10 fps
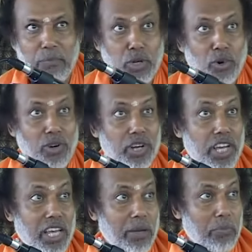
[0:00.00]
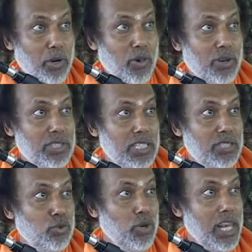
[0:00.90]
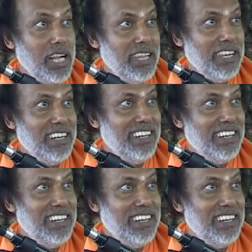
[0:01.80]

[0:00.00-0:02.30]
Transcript: Pure ghee, pure sugar,